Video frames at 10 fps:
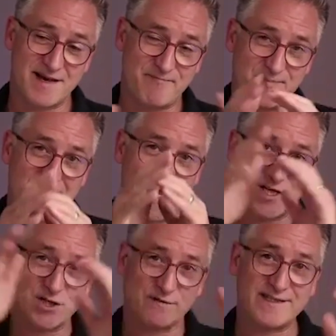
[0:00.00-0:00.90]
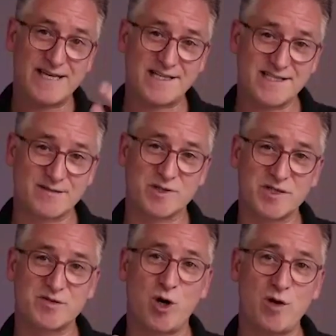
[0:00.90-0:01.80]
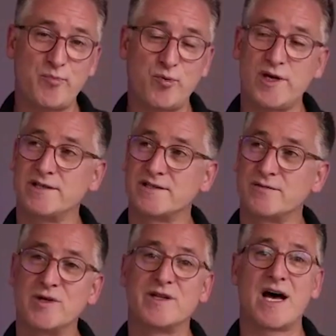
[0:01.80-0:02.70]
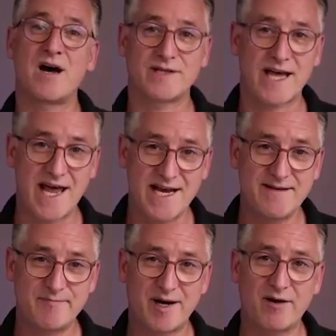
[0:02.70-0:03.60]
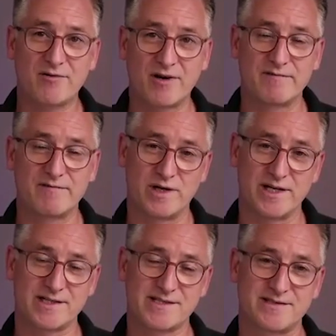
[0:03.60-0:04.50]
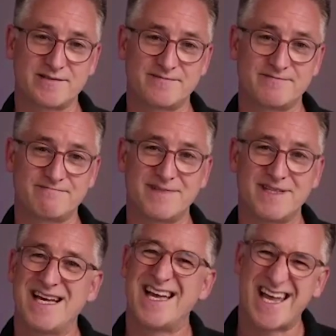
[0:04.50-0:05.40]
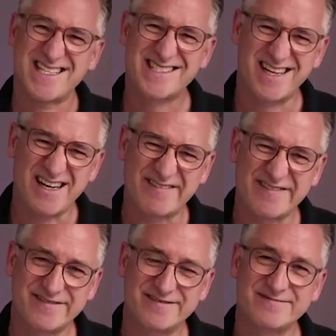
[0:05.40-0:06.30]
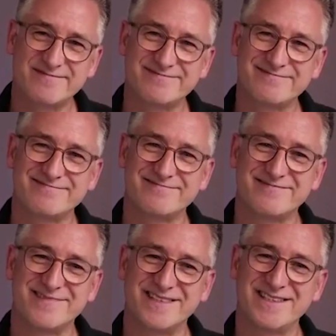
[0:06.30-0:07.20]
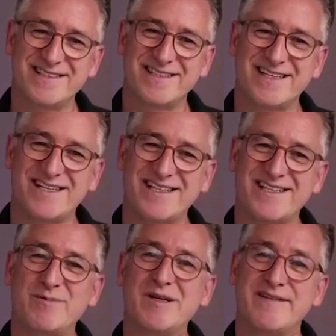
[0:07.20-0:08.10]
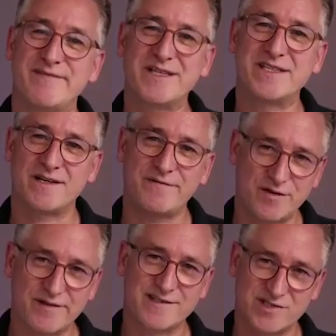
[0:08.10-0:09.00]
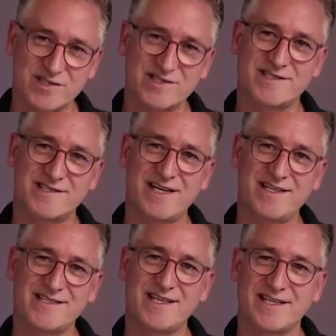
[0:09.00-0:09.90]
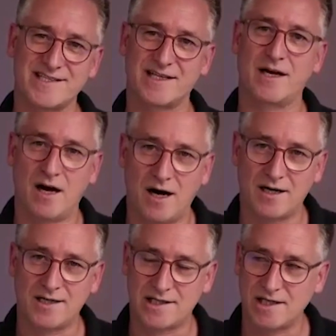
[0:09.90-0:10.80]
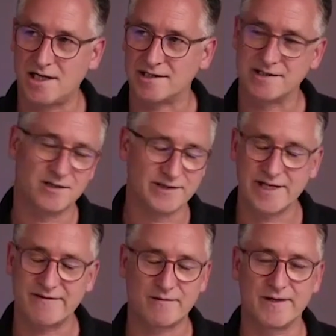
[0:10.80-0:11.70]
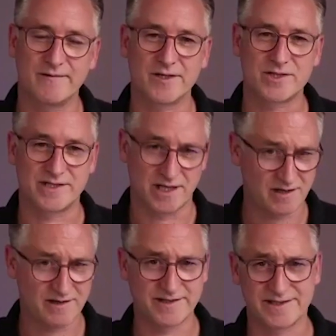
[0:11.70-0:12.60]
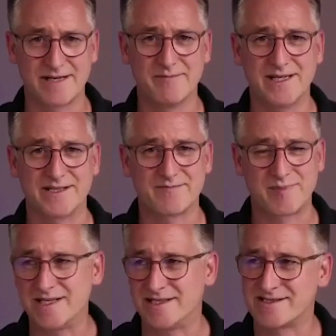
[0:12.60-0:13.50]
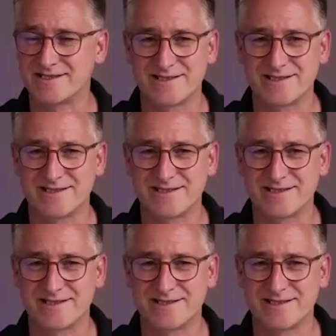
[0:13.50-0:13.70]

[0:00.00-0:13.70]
page of text with small print without any paragraph breaks. It's tough. And it will even be tougher if it's just 90 seconds. Like, oh God, no, never want to watch the 10 minutes, please.